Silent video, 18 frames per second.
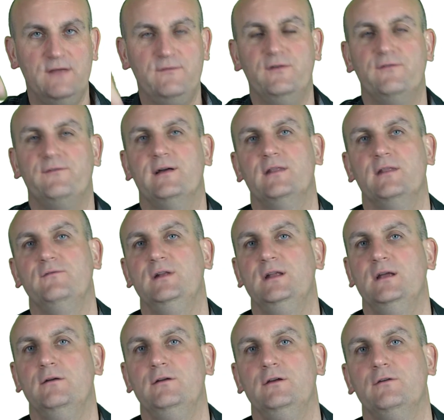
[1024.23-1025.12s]
if you found the
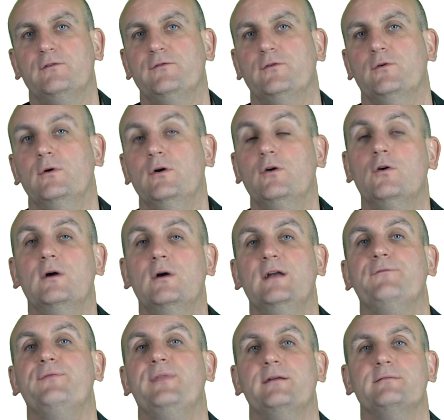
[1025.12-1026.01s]
video useful or
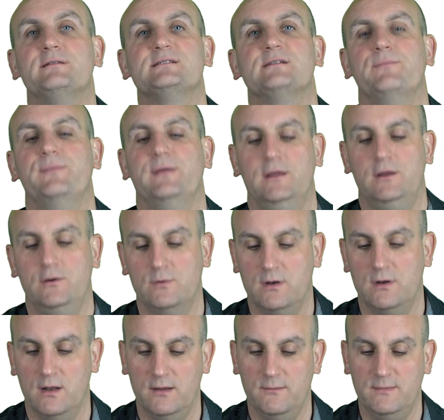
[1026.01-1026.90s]
if there is something you
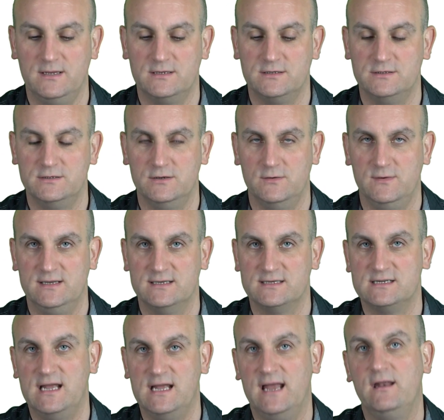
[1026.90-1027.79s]
would like me to do
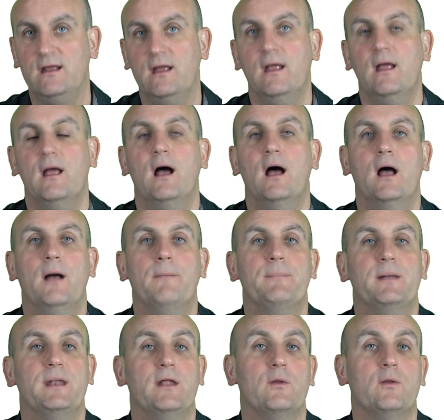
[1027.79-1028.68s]
instead.
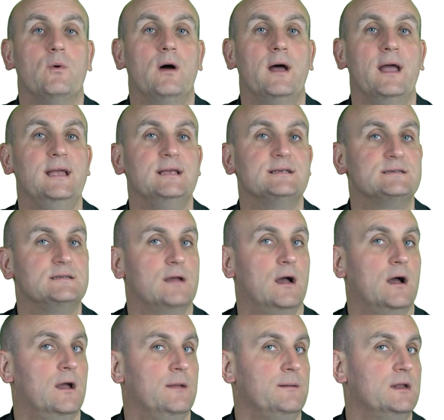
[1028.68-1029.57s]
But otherwise,
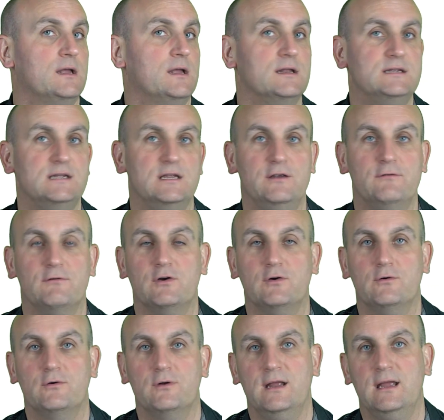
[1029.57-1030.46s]
I'm going to continue
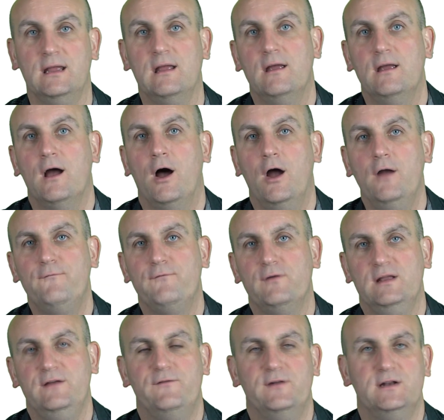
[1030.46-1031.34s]
recording,
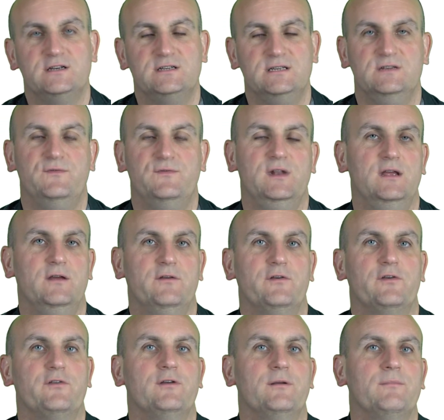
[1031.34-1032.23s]
hopefully finish these
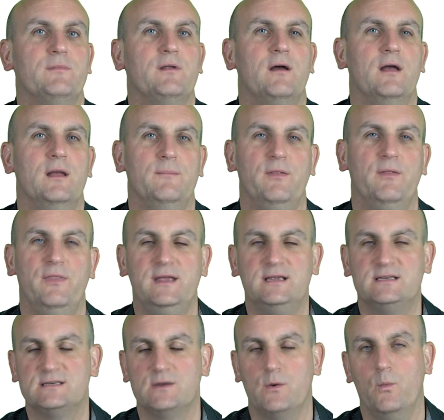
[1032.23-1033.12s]
videos sometime
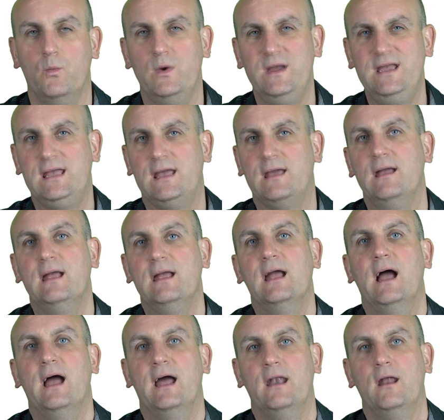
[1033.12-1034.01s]
this week
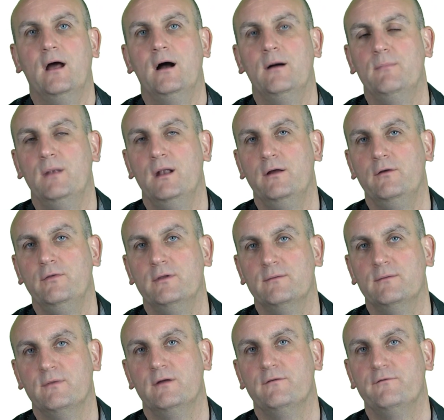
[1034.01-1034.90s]
and upload
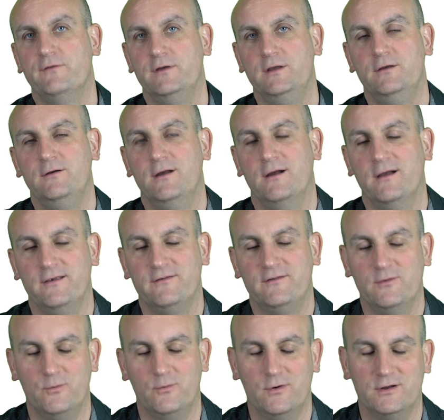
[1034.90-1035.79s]
them for you guys
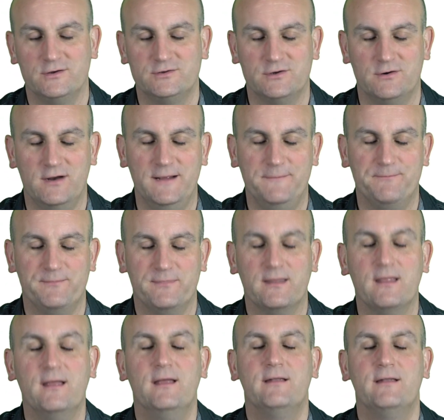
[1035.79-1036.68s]
to watch. All right,
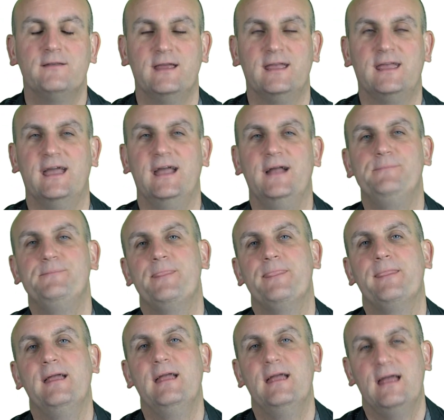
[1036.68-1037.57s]
take care.
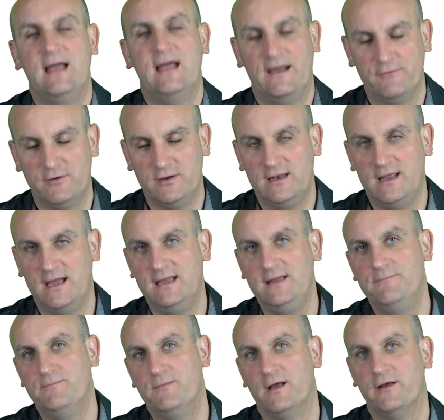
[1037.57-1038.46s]
Have a good
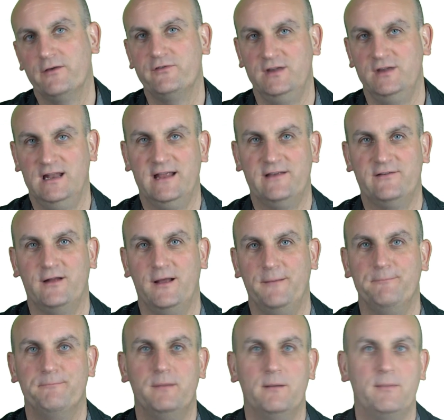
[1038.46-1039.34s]
day. I'll see you next
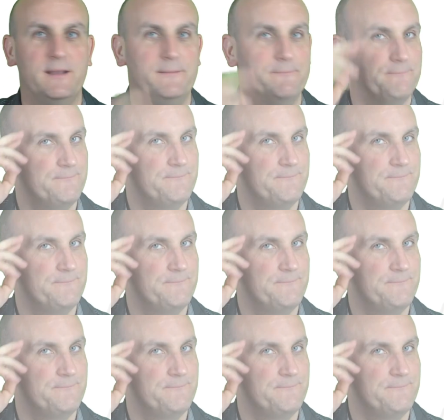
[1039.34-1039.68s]
time. Bye-bye.